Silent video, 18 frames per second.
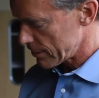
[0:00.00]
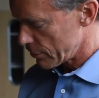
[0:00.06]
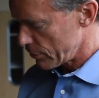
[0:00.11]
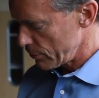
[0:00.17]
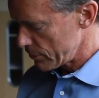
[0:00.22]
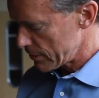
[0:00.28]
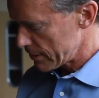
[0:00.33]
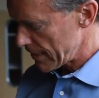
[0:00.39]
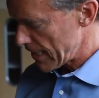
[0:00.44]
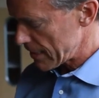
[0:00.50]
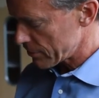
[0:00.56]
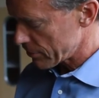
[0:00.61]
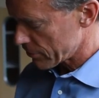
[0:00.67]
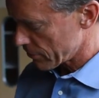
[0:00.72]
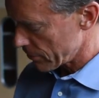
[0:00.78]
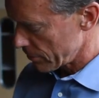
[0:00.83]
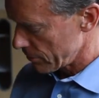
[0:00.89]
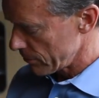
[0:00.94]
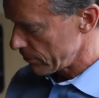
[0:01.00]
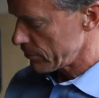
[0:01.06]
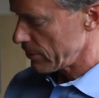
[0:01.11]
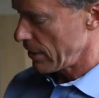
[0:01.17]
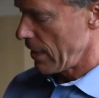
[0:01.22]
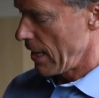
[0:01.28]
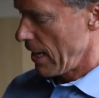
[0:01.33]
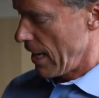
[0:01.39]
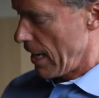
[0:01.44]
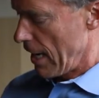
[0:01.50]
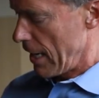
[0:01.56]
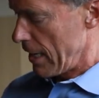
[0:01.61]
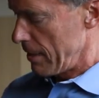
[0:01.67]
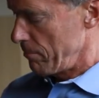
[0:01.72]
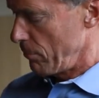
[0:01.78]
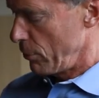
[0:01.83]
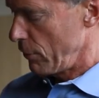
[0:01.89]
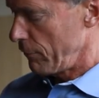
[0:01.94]
2 set screws
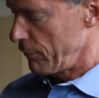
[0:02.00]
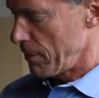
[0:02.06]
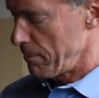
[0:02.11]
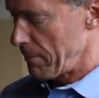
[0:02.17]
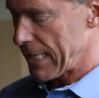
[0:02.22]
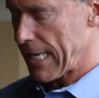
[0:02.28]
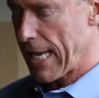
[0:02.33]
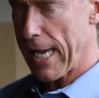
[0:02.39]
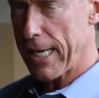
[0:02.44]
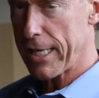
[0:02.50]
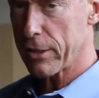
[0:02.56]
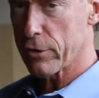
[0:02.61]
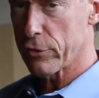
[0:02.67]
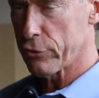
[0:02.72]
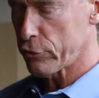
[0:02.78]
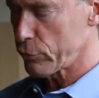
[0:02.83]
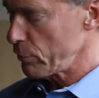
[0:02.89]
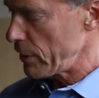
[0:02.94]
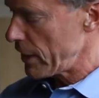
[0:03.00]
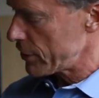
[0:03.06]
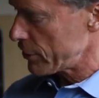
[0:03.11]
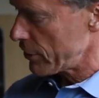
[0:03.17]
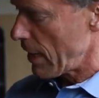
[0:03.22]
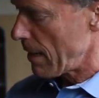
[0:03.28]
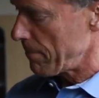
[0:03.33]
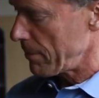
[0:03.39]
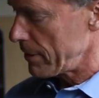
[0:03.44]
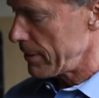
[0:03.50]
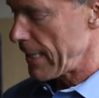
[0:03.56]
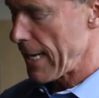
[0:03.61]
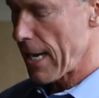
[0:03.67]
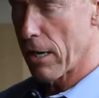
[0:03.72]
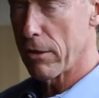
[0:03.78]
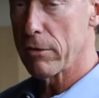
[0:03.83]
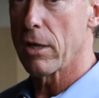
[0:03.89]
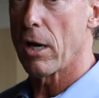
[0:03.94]
and move the mechanical switch up and
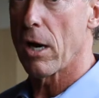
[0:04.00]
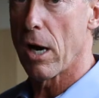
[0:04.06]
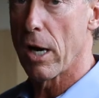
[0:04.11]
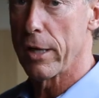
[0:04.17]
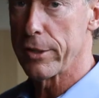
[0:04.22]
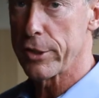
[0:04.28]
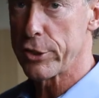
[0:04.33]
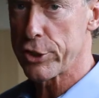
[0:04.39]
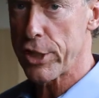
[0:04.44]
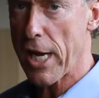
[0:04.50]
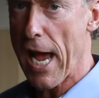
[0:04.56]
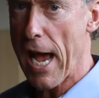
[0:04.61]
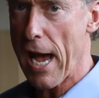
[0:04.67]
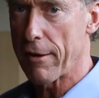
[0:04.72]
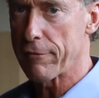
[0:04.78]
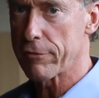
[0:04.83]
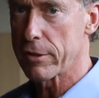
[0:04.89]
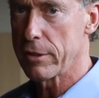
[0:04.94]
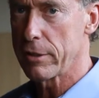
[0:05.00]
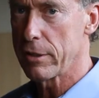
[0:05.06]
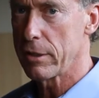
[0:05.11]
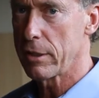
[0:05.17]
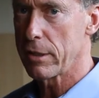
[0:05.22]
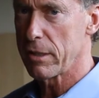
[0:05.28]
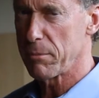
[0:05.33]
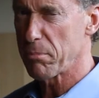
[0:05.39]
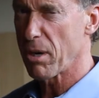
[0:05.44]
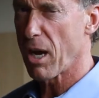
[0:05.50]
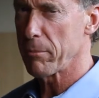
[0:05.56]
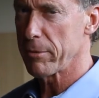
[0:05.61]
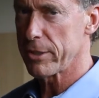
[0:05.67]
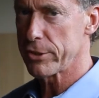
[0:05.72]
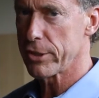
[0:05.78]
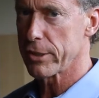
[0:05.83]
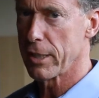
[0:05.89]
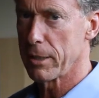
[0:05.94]
down on the shaft. You
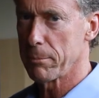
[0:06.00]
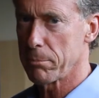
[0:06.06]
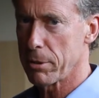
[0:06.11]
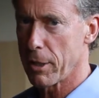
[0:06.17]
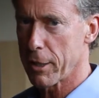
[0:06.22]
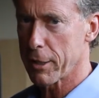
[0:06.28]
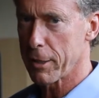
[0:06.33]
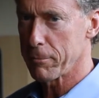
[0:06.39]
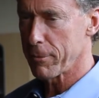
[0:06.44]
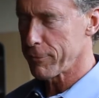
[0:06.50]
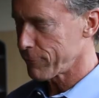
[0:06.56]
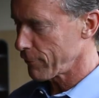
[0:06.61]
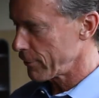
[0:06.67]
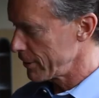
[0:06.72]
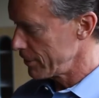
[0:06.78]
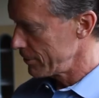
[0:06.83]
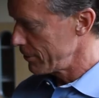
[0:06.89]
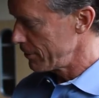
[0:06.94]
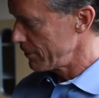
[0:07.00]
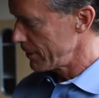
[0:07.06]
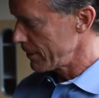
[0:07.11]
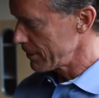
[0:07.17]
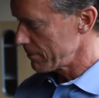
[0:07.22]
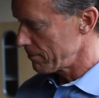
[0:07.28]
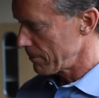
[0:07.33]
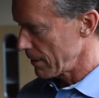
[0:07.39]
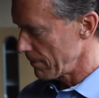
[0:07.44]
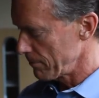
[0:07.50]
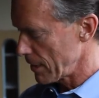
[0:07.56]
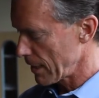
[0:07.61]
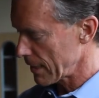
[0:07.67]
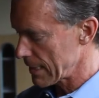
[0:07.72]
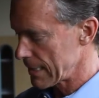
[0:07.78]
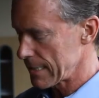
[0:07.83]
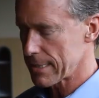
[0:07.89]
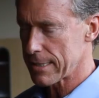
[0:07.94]
probably should unplug it before you do this, but I'm
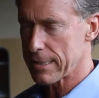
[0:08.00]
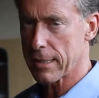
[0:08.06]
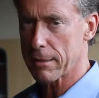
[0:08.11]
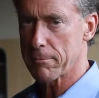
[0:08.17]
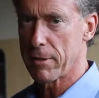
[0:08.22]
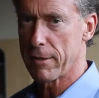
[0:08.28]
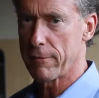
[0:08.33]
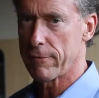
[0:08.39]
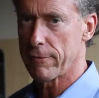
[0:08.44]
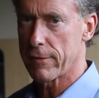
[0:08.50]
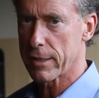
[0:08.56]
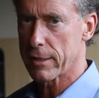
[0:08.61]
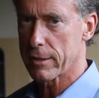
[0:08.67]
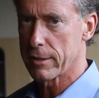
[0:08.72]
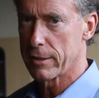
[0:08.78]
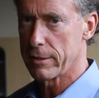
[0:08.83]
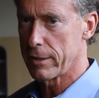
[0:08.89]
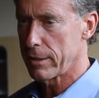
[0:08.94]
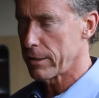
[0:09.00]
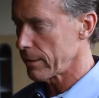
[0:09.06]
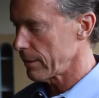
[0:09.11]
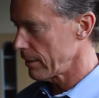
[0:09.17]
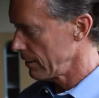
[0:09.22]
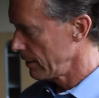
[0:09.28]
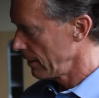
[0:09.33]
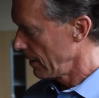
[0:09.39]
not going to stick my finger in there